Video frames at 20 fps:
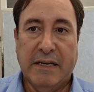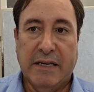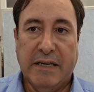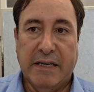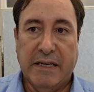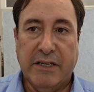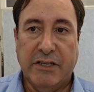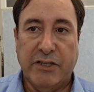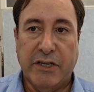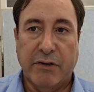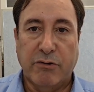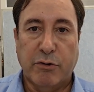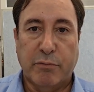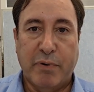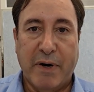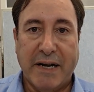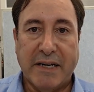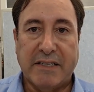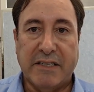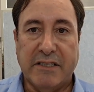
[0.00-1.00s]
In general
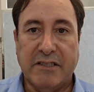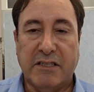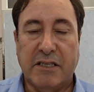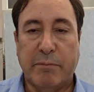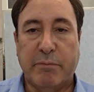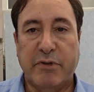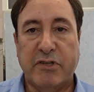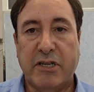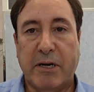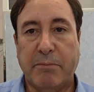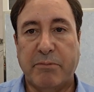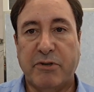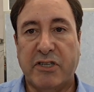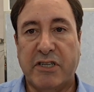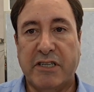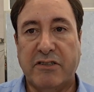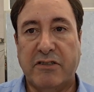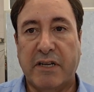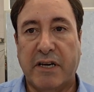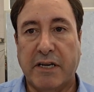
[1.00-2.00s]
practice, the presumption
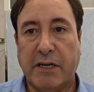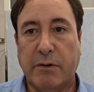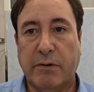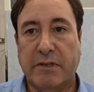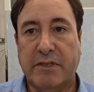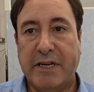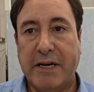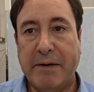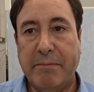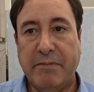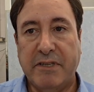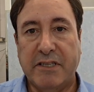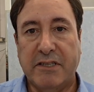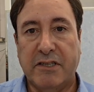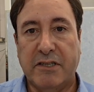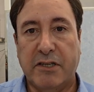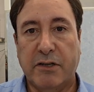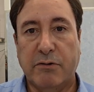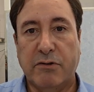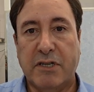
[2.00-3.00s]
is that you attempted to
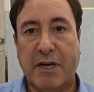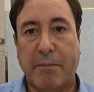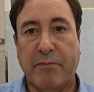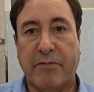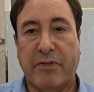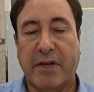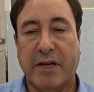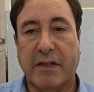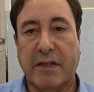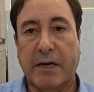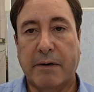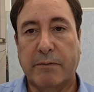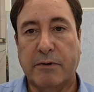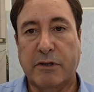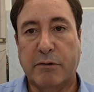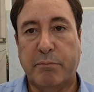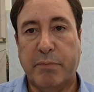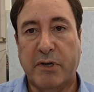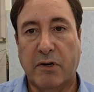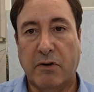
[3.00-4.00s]
do something that was
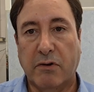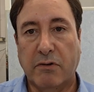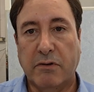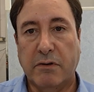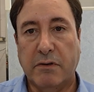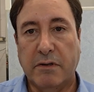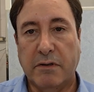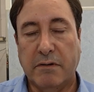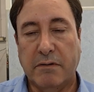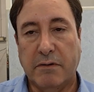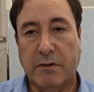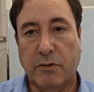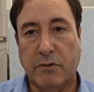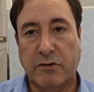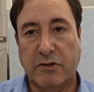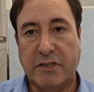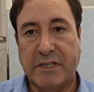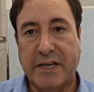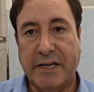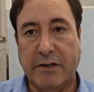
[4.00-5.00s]
beyond your
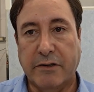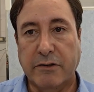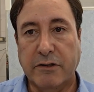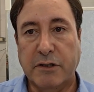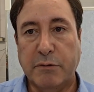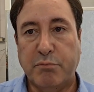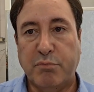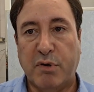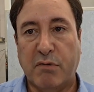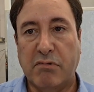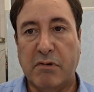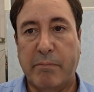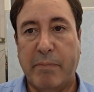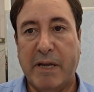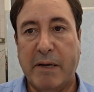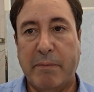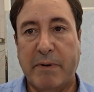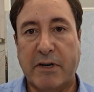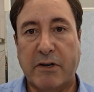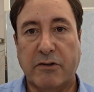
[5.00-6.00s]
skills,
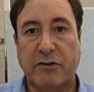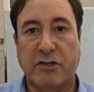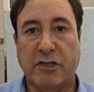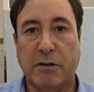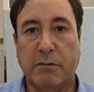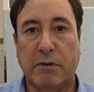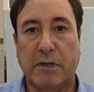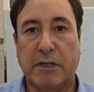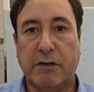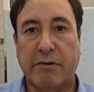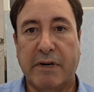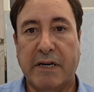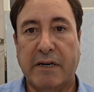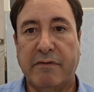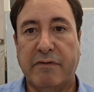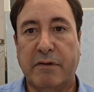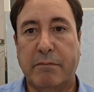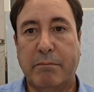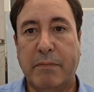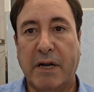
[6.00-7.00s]
probably because you were greedy
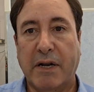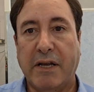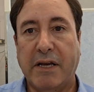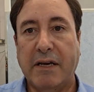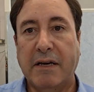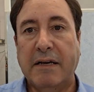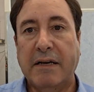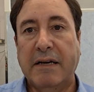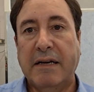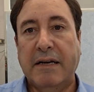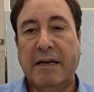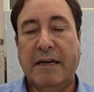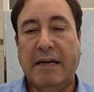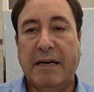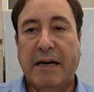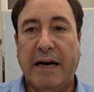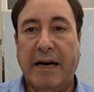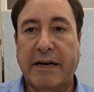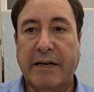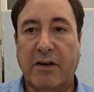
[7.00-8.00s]
for money
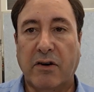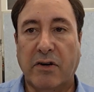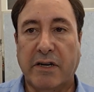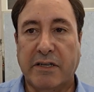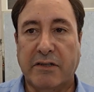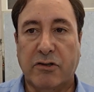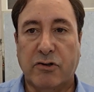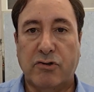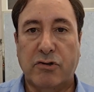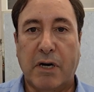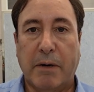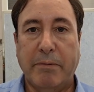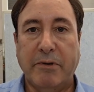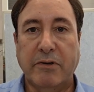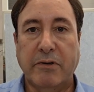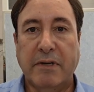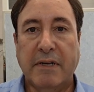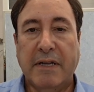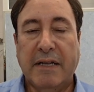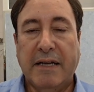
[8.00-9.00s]
and got into
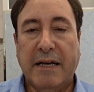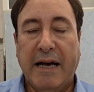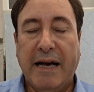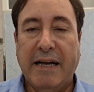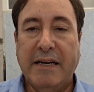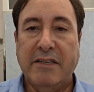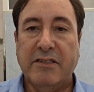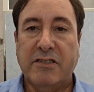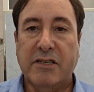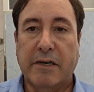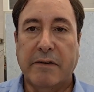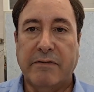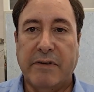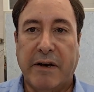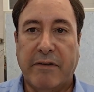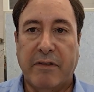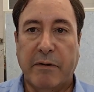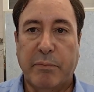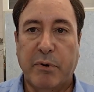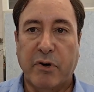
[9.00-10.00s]
trouble and deserved to
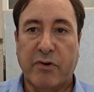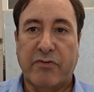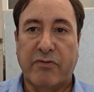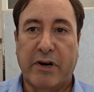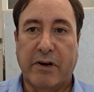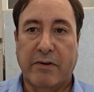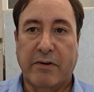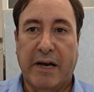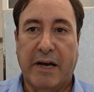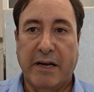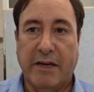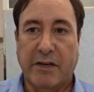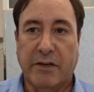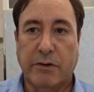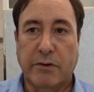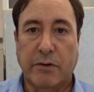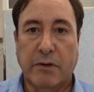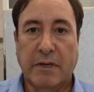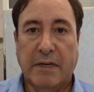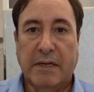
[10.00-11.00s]
have the book thrown at
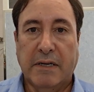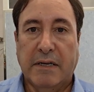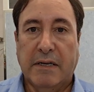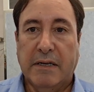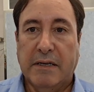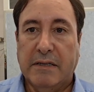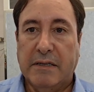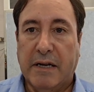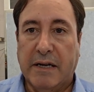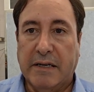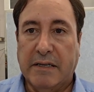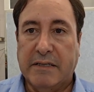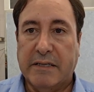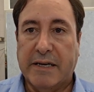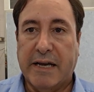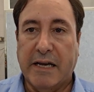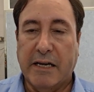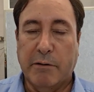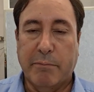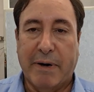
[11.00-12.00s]
you and to
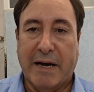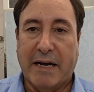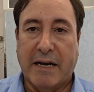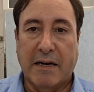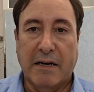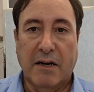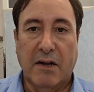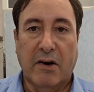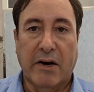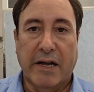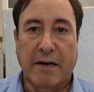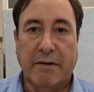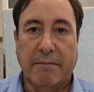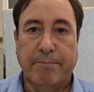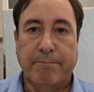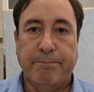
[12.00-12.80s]
get you back in line.